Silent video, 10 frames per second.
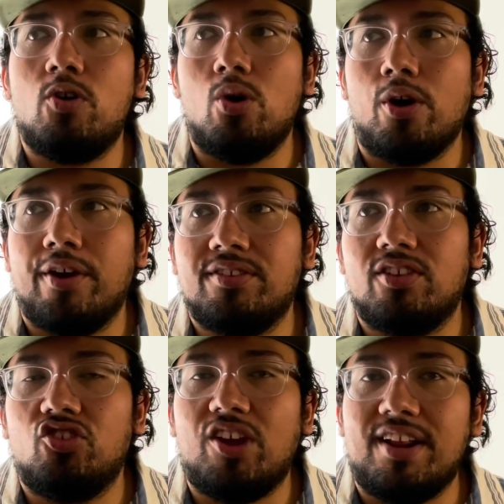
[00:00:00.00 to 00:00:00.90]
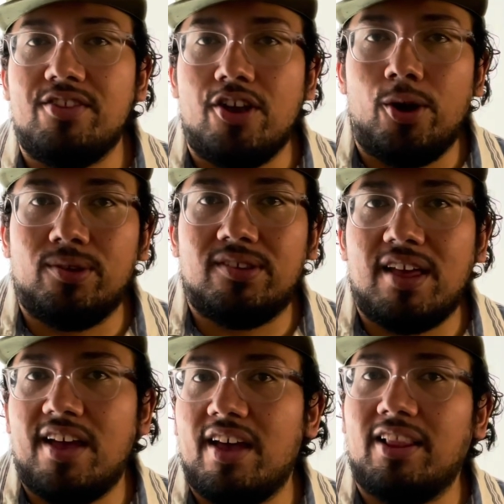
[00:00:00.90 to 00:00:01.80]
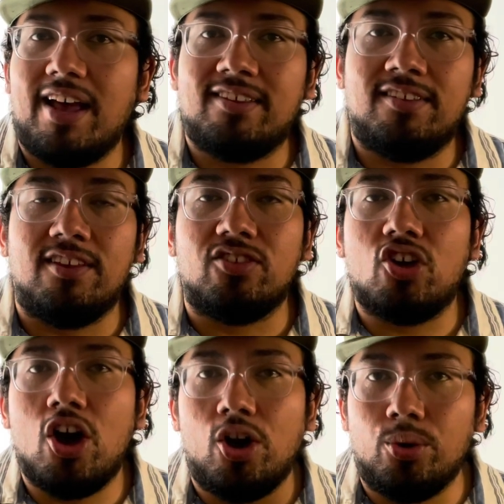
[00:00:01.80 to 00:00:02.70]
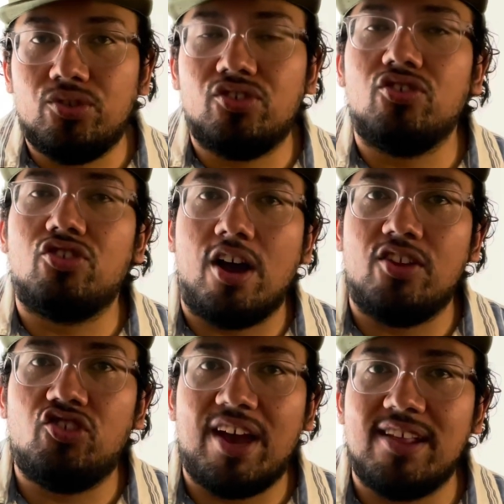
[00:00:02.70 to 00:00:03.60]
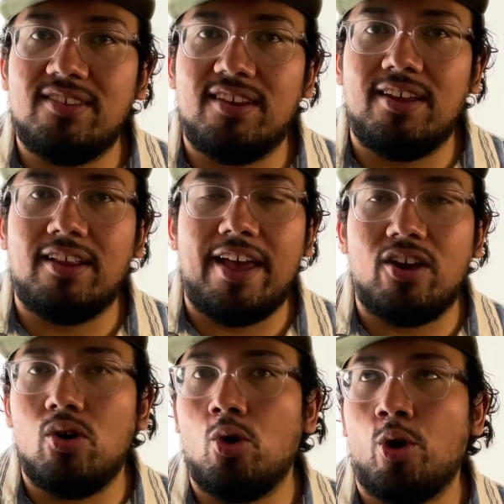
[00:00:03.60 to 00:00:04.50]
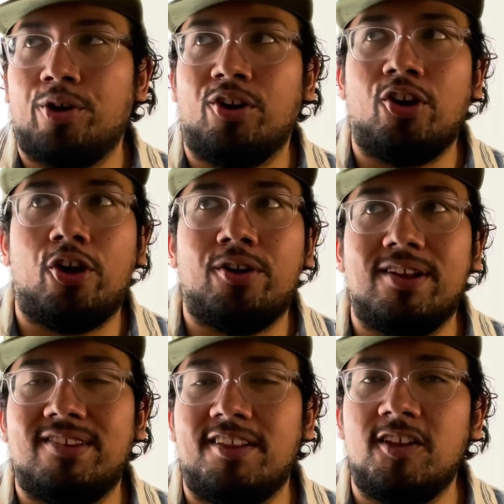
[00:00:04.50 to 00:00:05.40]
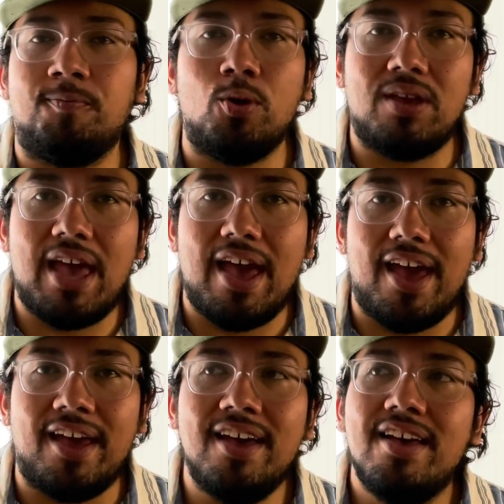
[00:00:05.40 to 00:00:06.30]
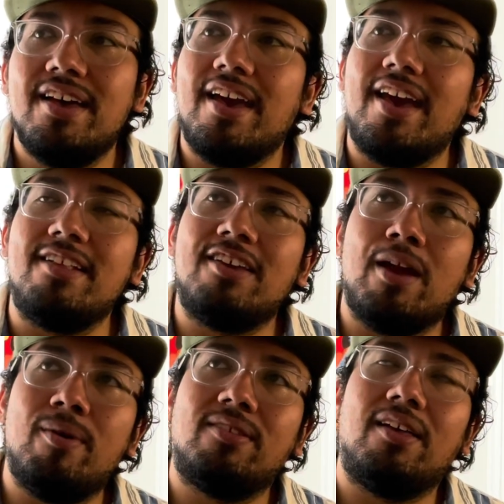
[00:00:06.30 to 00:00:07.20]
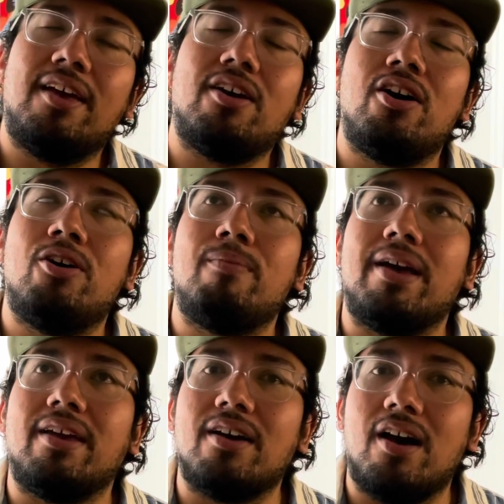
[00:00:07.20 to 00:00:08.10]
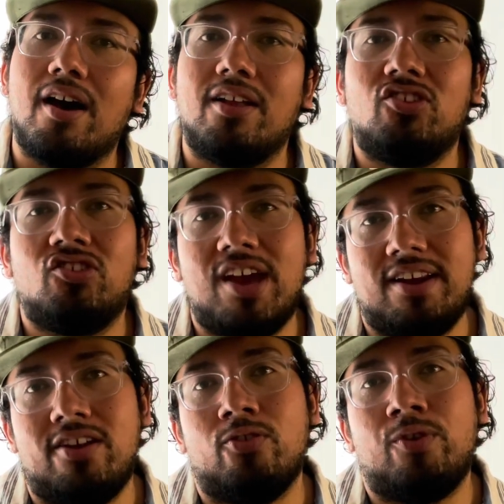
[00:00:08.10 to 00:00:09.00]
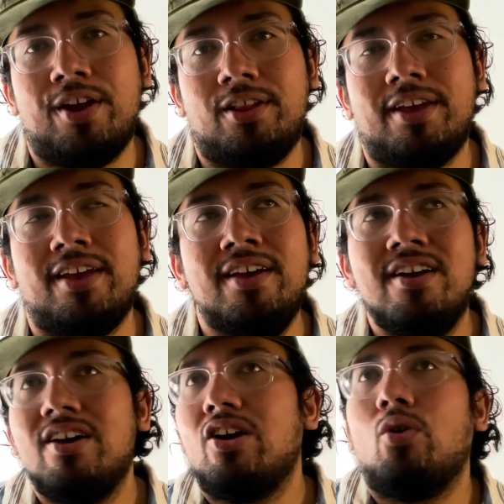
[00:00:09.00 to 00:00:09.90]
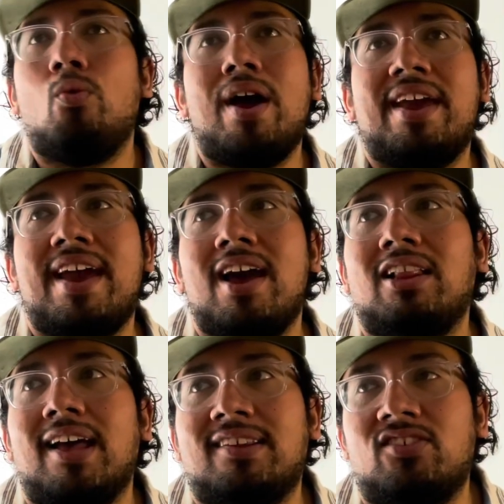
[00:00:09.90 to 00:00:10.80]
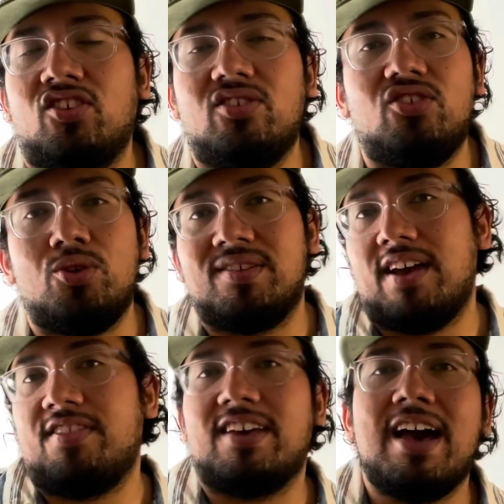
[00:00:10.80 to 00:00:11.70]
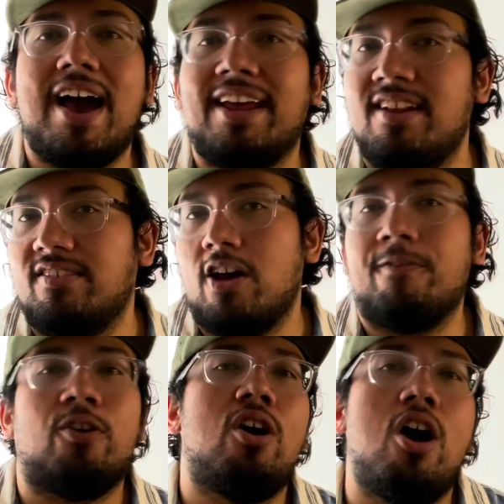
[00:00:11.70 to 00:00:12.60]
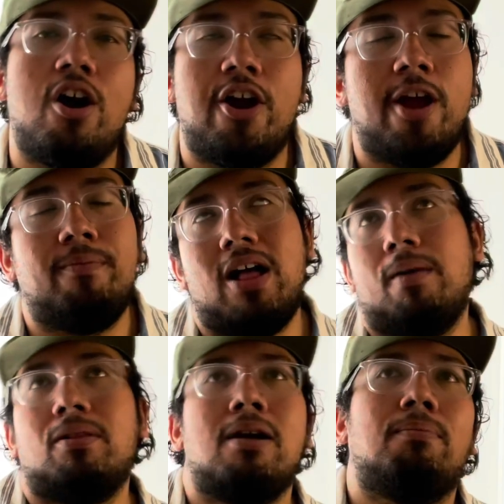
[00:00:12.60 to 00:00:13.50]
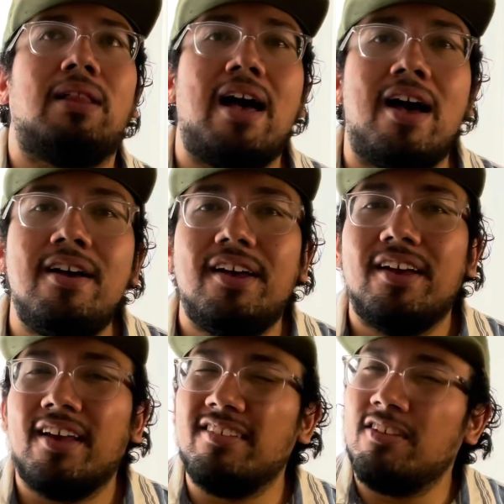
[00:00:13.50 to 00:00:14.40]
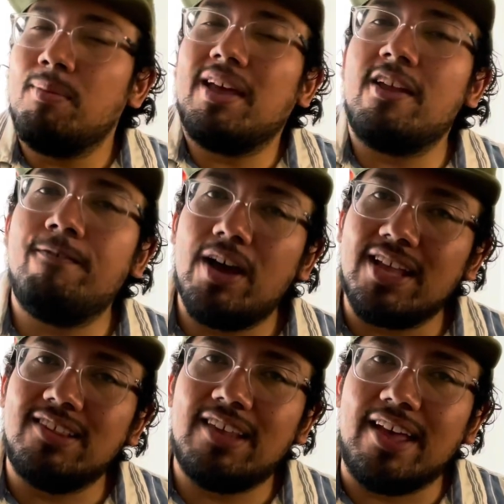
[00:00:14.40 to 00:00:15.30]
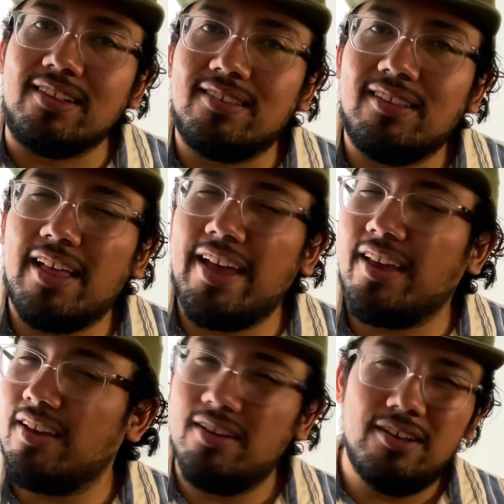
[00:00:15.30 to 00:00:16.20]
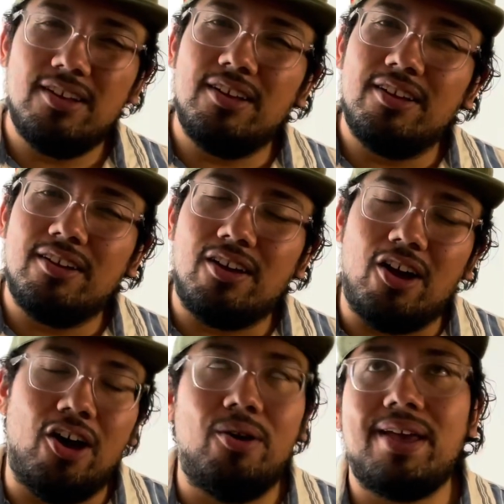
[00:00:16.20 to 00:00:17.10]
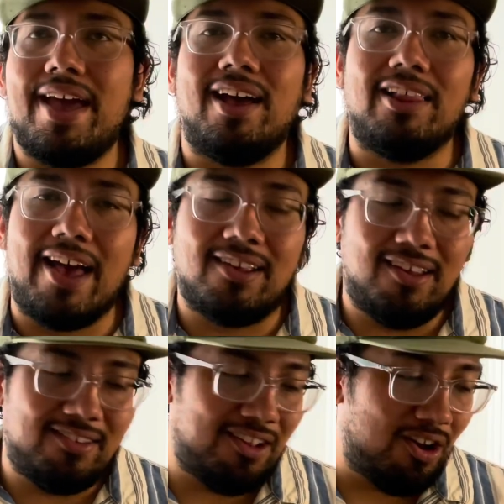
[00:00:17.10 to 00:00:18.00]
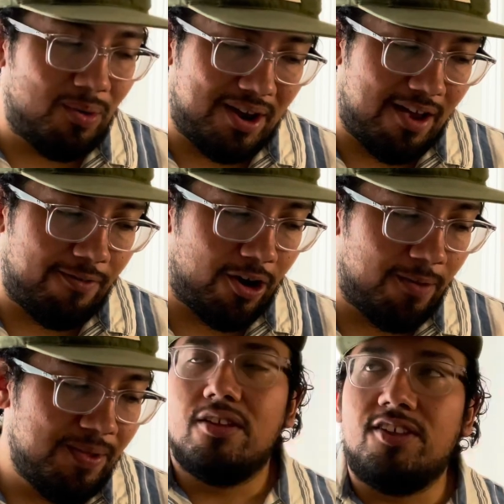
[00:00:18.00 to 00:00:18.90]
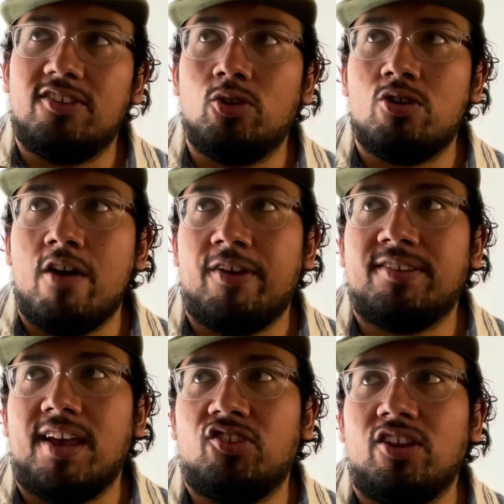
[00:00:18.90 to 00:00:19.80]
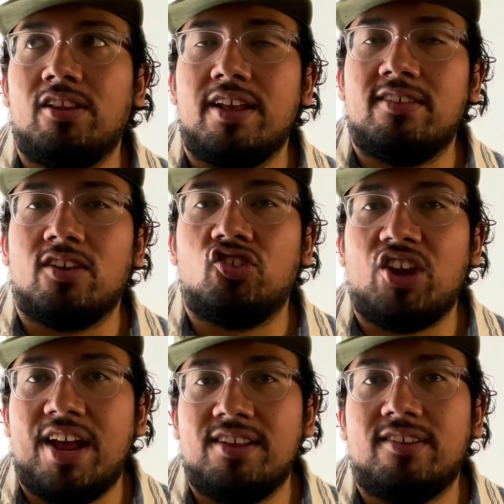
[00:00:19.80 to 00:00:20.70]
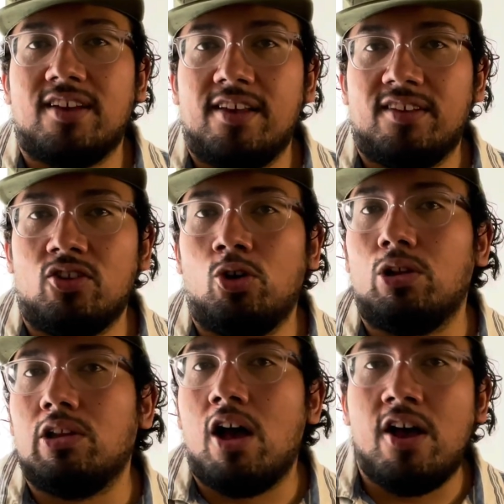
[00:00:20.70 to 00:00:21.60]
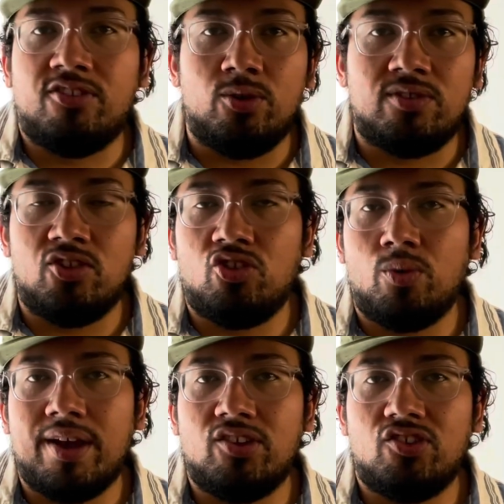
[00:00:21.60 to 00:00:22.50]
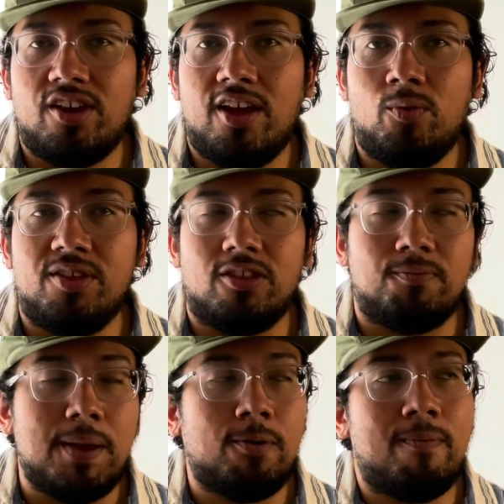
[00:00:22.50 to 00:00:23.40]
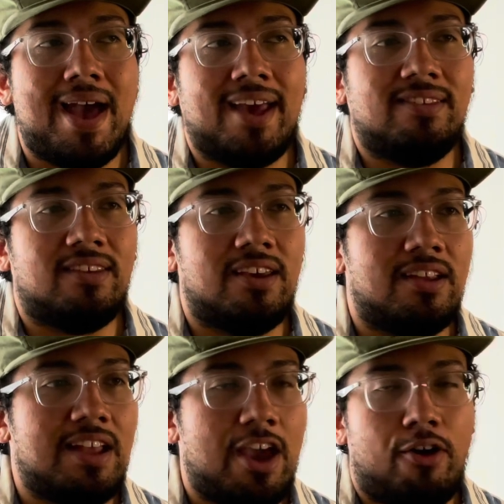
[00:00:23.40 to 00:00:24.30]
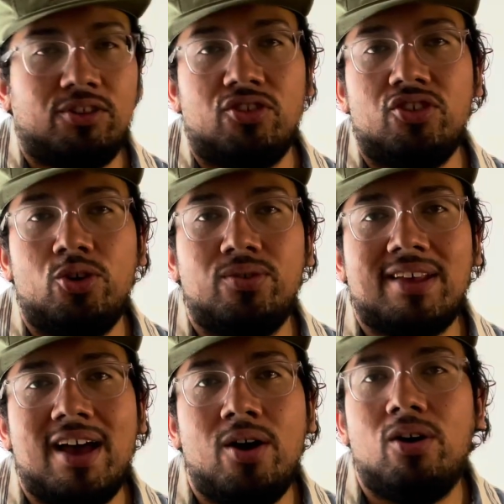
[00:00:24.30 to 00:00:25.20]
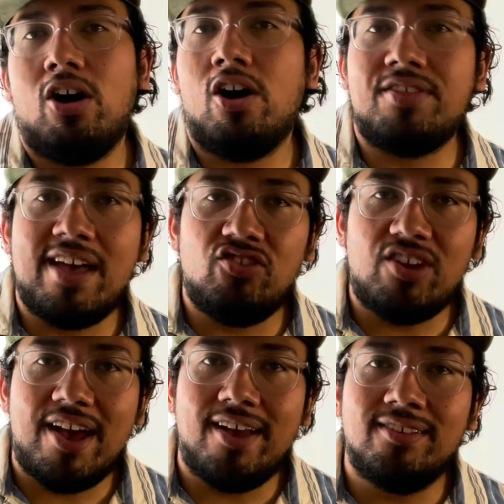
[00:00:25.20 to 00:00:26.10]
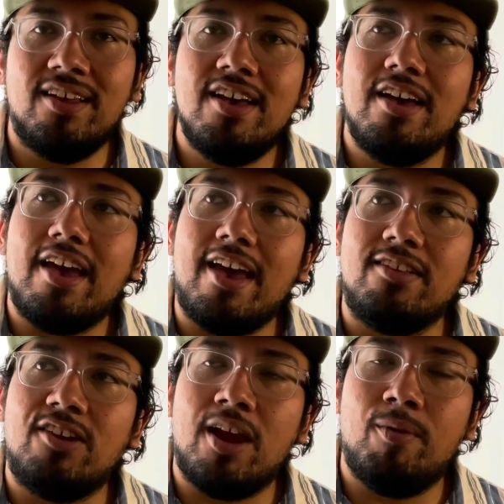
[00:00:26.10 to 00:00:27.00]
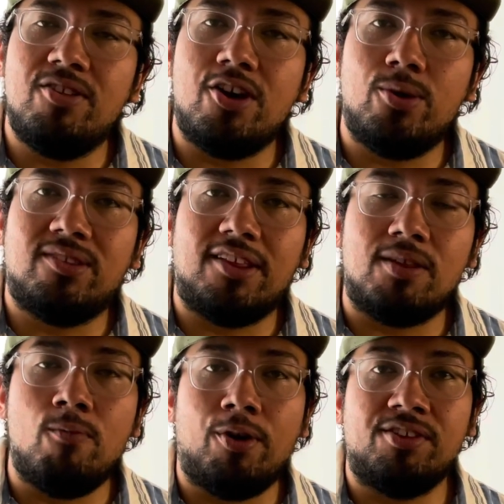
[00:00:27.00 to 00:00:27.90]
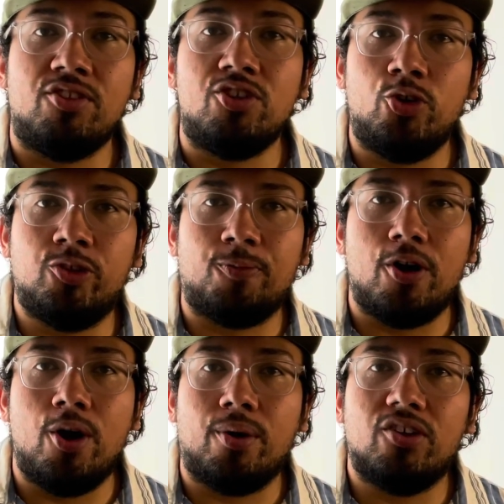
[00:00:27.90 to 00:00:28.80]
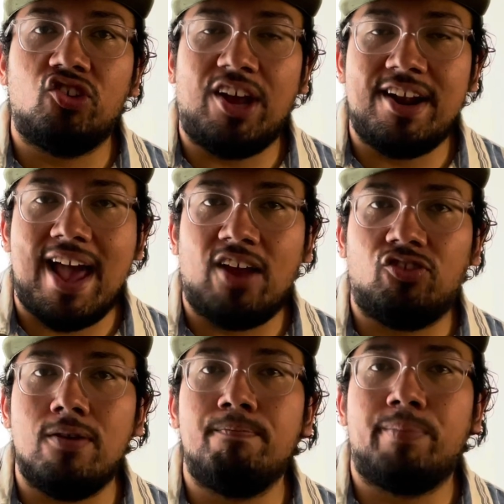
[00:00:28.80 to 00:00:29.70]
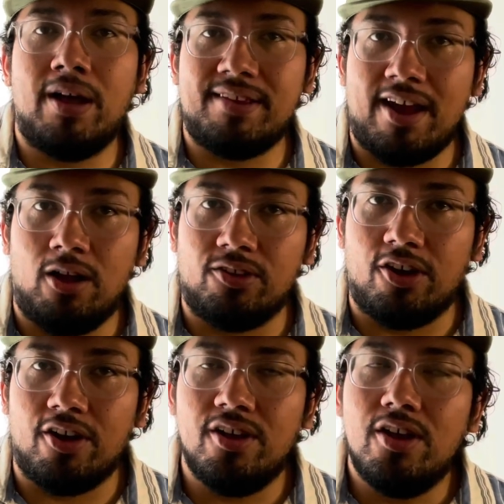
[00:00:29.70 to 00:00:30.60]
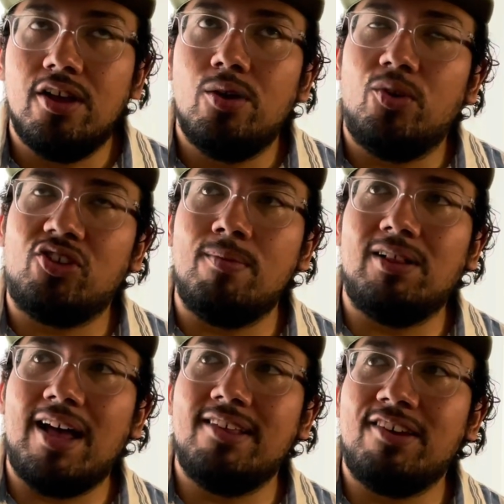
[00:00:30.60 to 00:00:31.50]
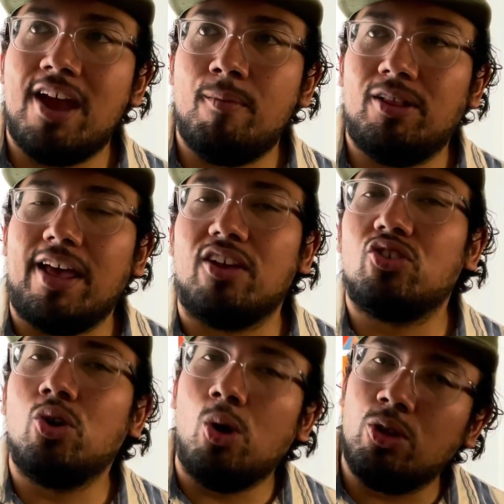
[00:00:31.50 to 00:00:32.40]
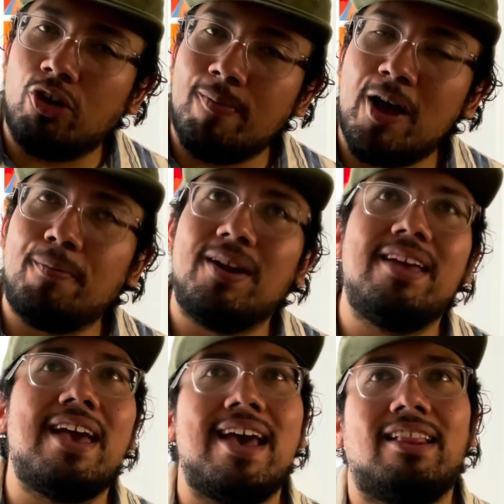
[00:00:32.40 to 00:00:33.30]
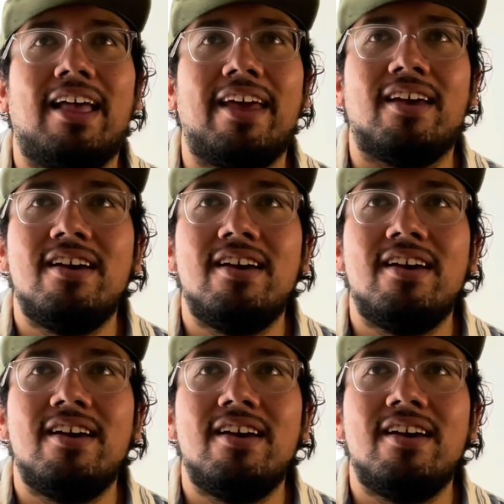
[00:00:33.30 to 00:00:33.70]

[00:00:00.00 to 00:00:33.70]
course, Shannon notes that Alexis's coach, John Jansen, like, ordered her to send this bouquet. And Tamara's like, oh my God, Shannon, really? Why can't Alexis just do this out of the kindness of her heart, blah, blah, blah? Because it doesn't make any fucking sense. Like, okay, Alexis, you know, whatever. This whole conversation leads to Shannon discussing the whole lawsuit situation with People Magazine airing the news out, all that jazz. And Tamara notes that the morning the news broke, Shannon actually butt-dialed her. Which I'm glad Tamara, like, told her about. But again, like,